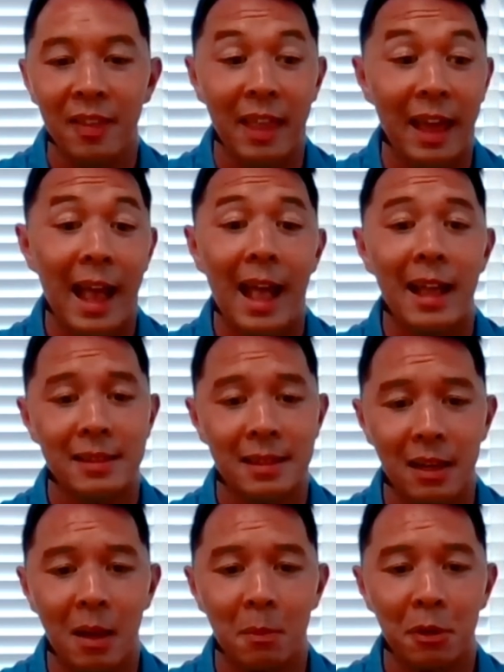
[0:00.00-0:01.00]
that has the
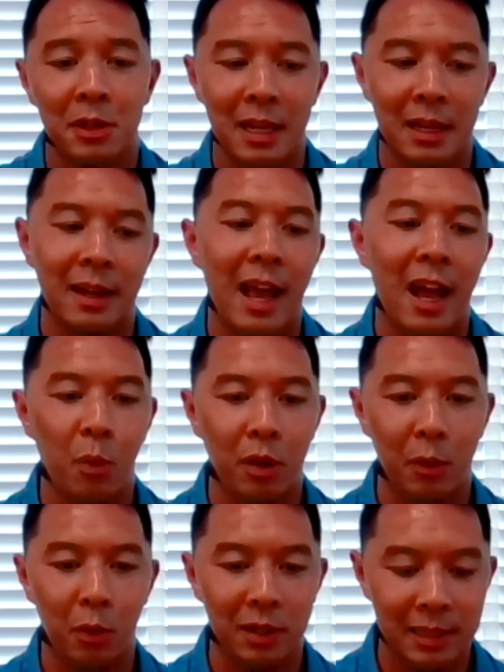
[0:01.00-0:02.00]
numbers. And now
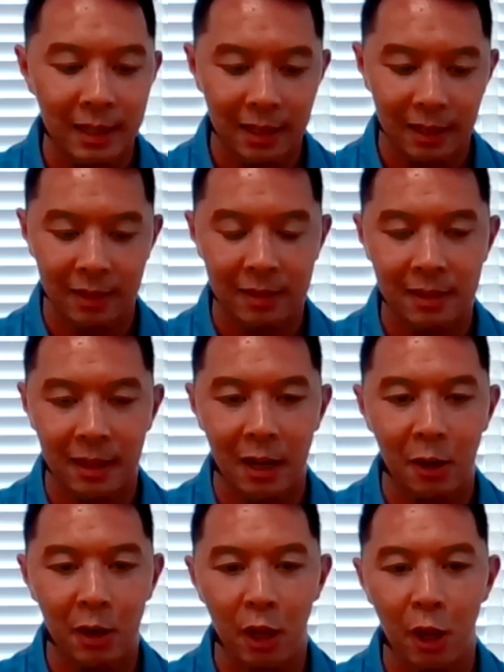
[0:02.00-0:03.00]
we're, we're taking the
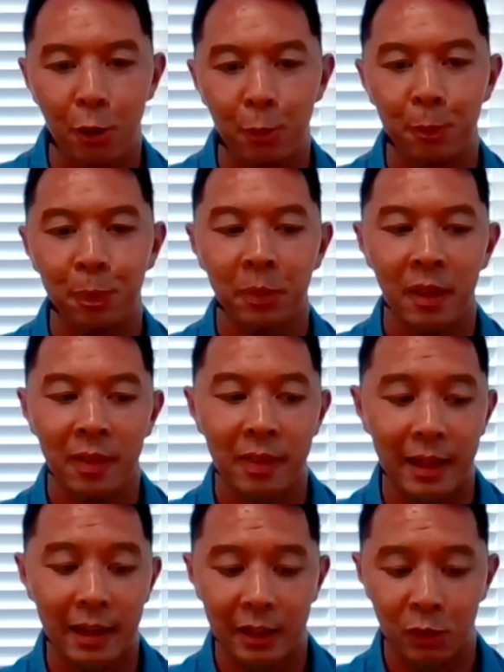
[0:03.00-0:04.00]
scenario
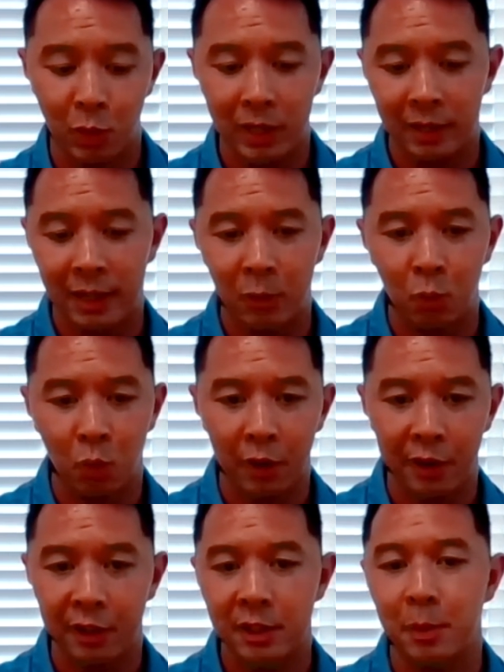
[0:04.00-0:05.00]
that is written in
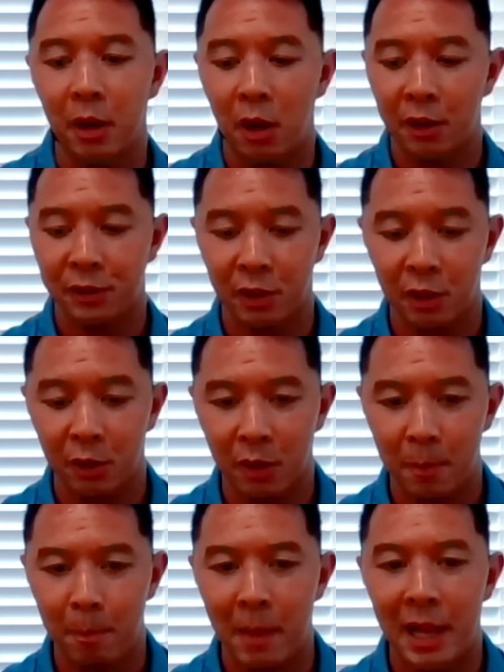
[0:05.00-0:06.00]
words, but also
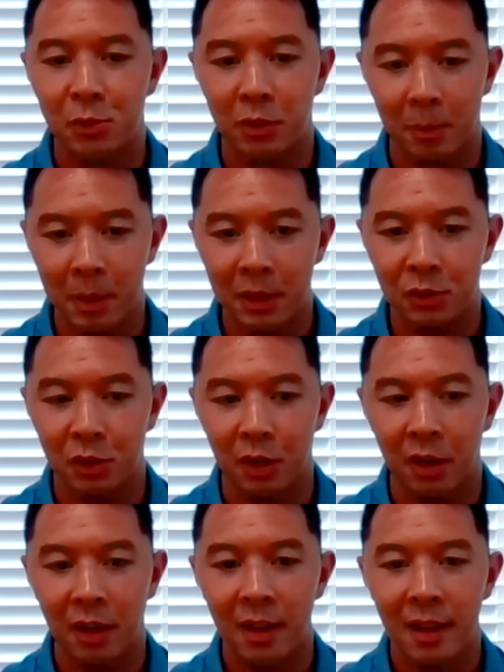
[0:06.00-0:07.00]
matched with the
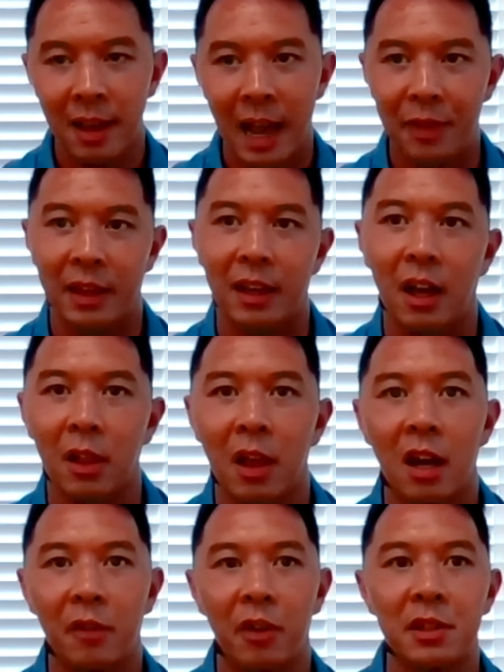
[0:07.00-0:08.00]
picture. I think a
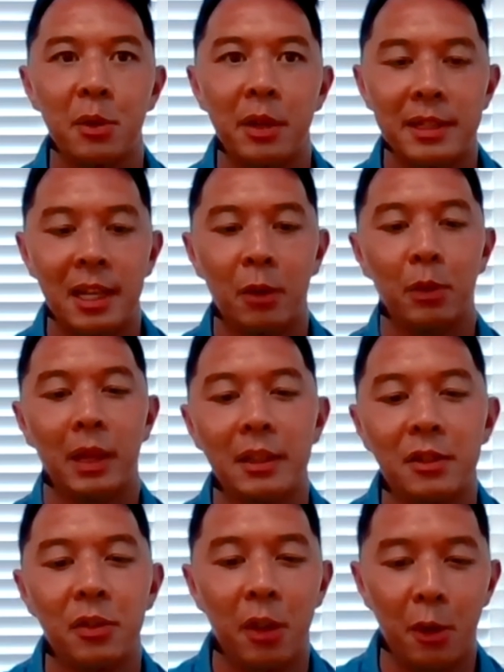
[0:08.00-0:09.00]
lot of our students can relate
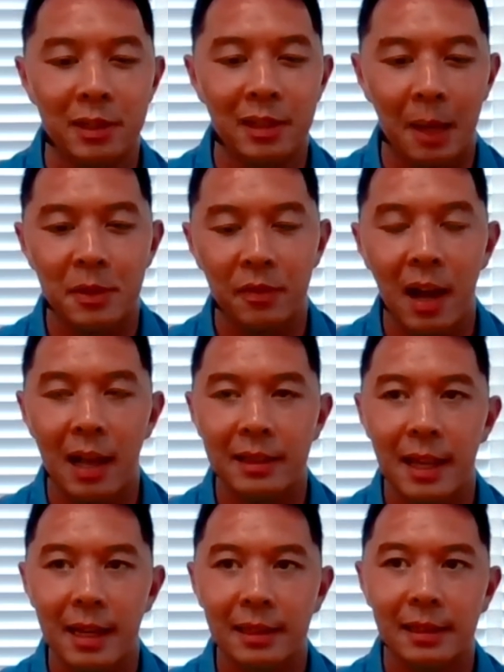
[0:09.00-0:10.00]
to those types of
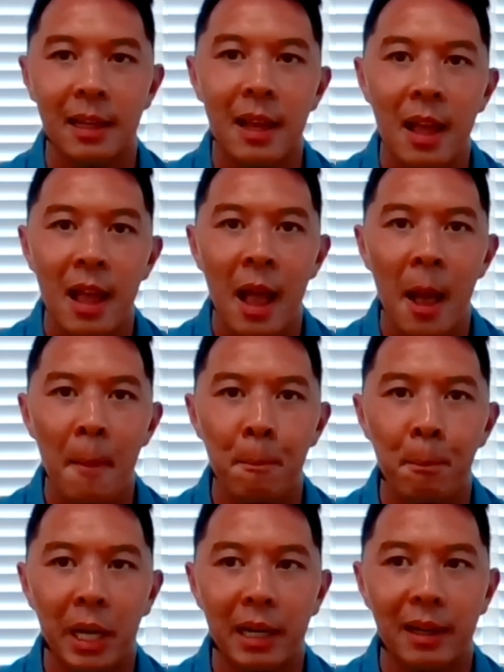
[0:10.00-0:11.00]
contexts.
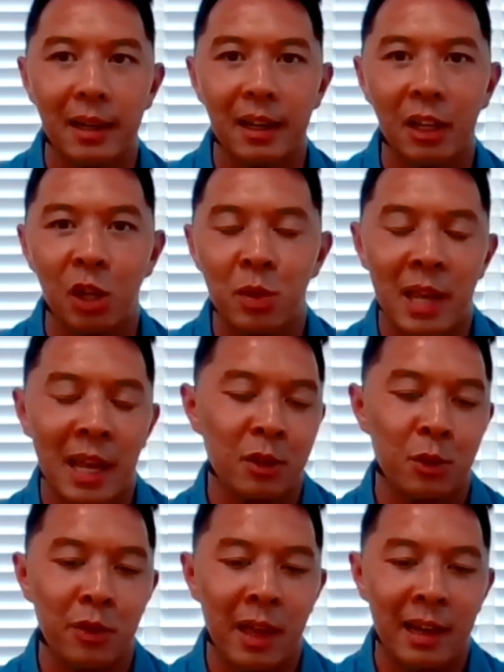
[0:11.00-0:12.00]
But you can't
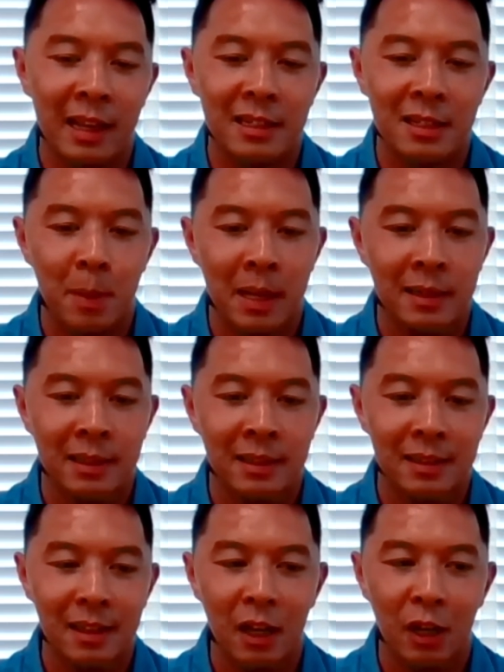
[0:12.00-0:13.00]
do that
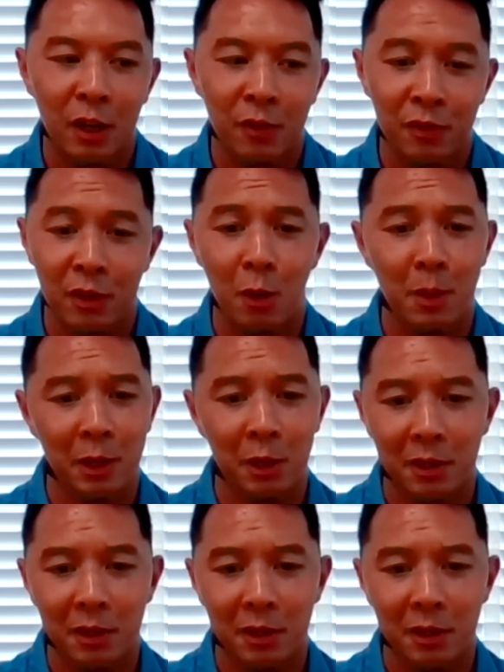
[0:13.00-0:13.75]
independent of knowing